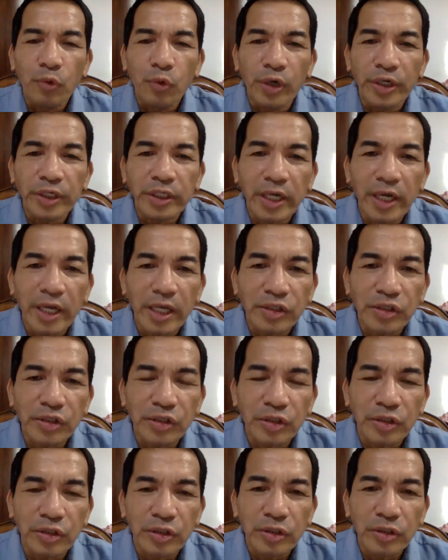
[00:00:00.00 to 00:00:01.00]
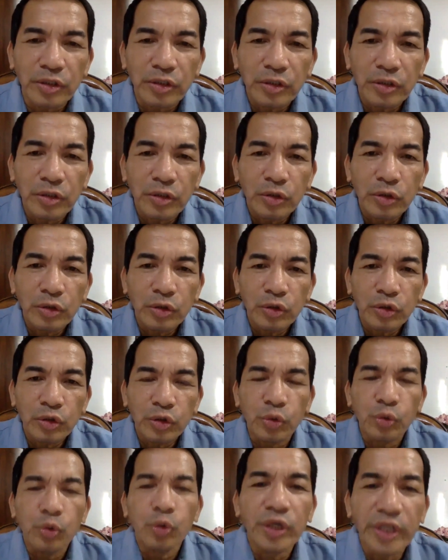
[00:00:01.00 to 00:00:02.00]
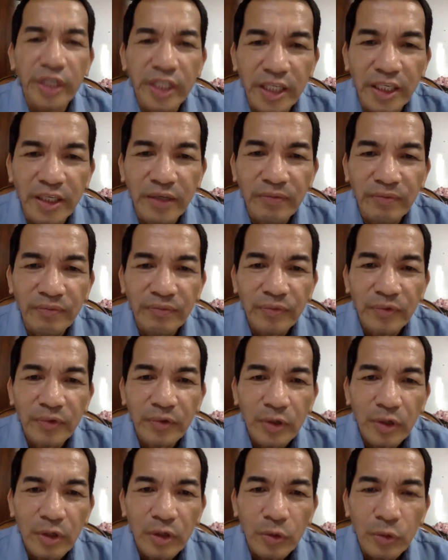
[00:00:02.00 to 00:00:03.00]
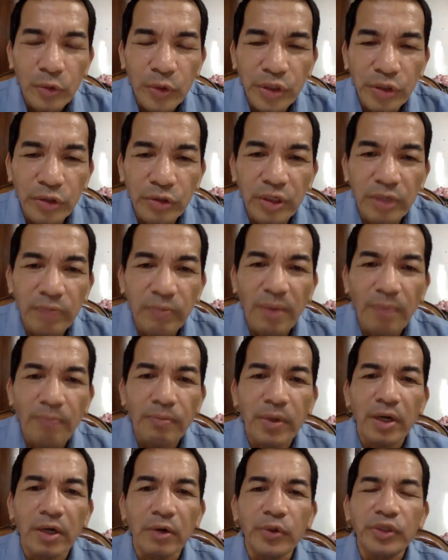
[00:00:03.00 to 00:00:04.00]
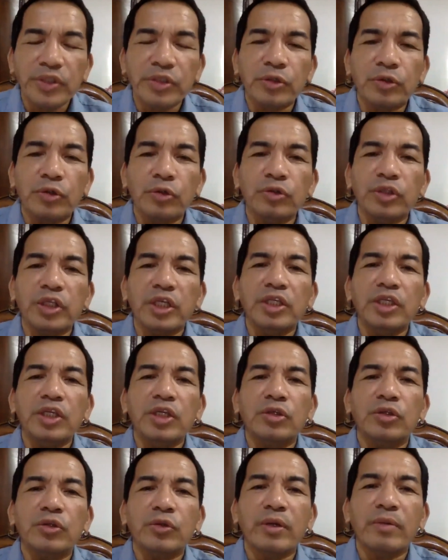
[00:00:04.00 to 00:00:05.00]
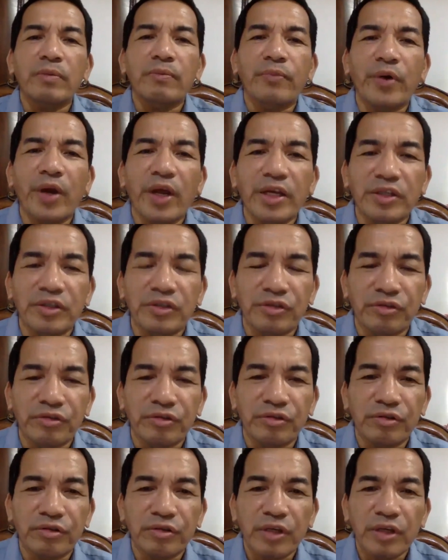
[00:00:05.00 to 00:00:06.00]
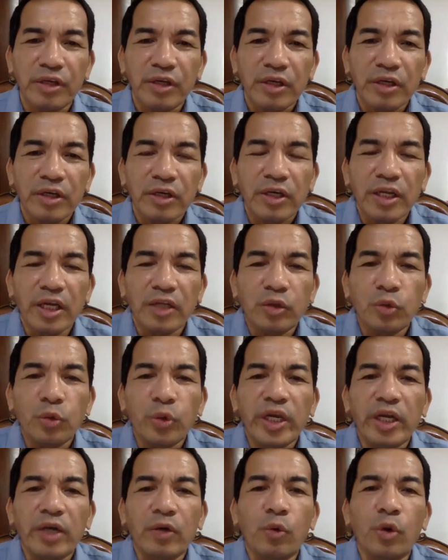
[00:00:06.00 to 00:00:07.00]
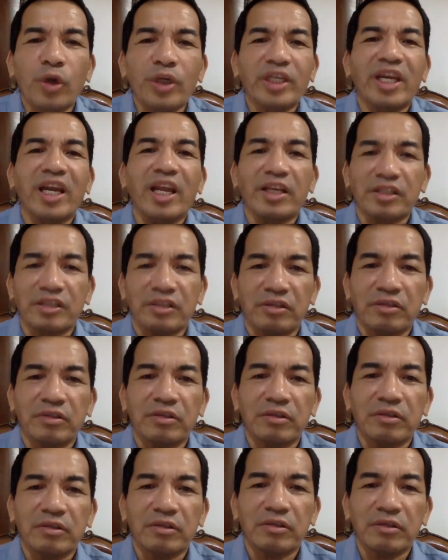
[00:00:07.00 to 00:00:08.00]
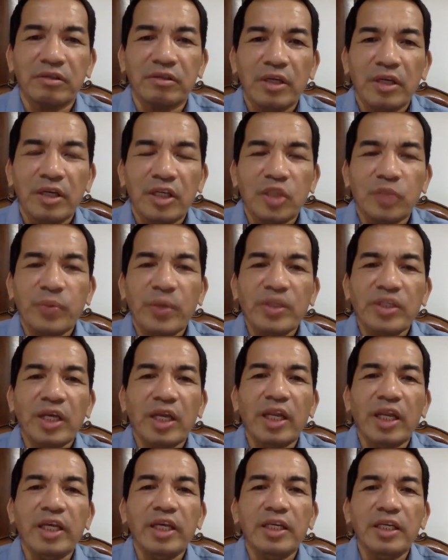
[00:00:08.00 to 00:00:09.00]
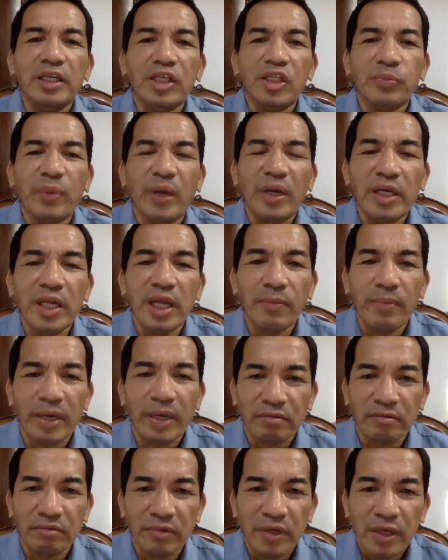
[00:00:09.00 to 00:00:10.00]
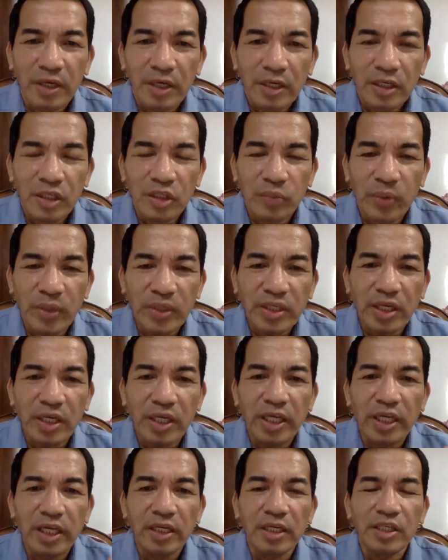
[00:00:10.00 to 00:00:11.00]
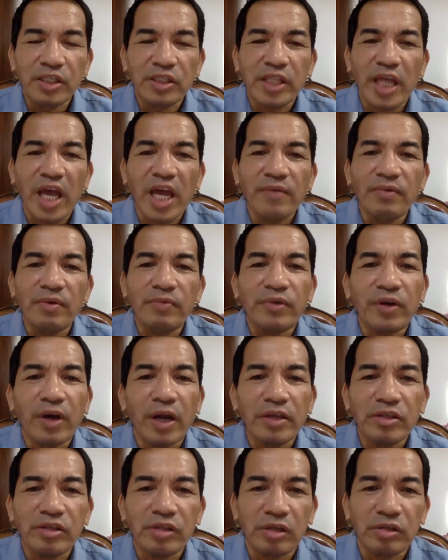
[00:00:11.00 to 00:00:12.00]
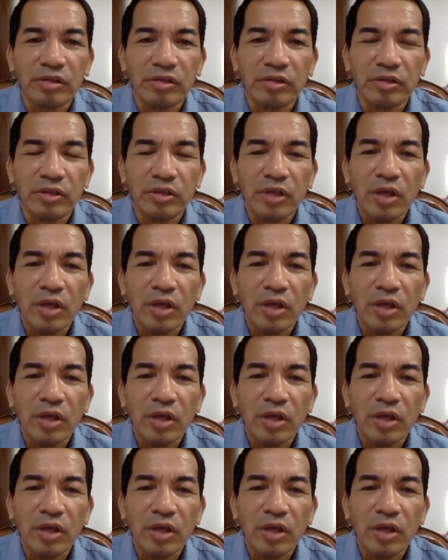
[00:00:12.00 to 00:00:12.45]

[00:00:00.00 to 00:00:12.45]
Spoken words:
worthless to worthy. We should remember, we should continue to embrace that we are worthless. especially in this pandemic, especially in this time of crisis.